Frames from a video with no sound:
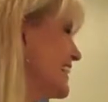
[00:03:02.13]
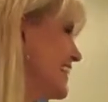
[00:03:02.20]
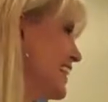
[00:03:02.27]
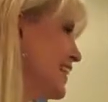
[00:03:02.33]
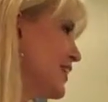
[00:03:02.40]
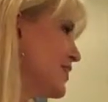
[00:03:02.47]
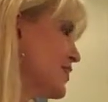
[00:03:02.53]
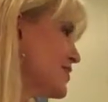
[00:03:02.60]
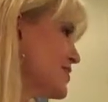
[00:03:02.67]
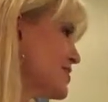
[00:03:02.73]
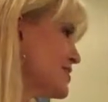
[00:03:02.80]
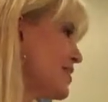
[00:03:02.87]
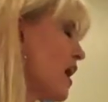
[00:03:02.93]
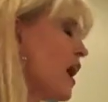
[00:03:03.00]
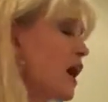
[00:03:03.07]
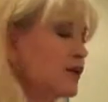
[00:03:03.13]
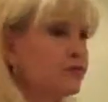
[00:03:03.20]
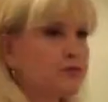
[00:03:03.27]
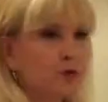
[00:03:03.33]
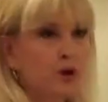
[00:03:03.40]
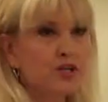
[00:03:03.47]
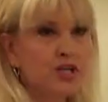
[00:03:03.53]
years.
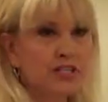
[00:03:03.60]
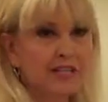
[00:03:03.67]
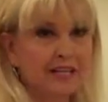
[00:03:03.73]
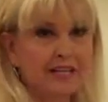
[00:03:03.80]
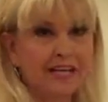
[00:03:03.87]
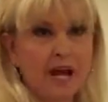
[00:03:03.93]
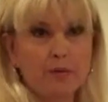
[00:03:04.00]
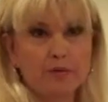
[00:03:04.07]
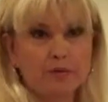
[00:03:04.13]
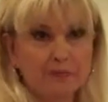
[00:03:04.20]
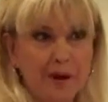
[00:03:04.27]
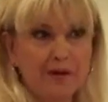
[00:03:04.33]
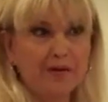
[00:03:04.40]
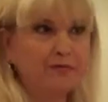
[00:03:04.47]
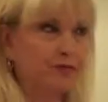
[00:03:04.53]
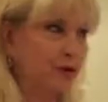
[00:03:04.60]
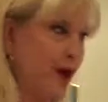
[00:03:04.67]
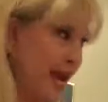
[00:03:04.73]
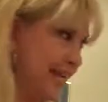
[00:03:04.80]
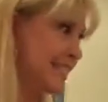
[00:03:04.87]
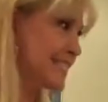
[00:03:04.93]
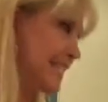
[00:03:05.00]
Unfortunately, I was married for
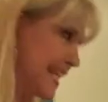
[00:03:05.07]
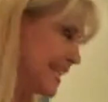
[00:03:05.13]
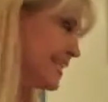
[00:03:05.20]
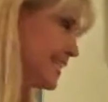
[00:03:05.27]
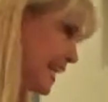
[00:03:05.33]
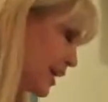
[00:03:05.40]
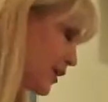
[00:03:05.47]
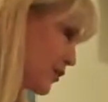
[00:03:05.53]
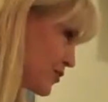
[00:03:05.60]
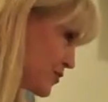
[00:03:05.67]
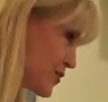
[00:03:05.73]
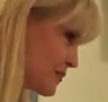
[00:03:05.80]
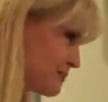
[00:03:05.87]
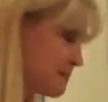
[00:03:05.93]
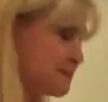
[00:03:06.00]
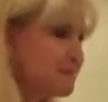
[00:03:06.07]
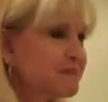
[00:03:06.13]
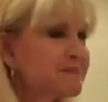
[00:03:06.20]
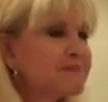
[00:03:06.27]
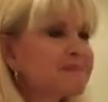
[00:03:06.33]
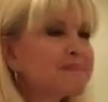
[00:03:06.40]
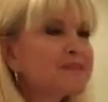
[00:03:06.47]
18 years. So,
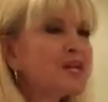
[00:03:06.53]
we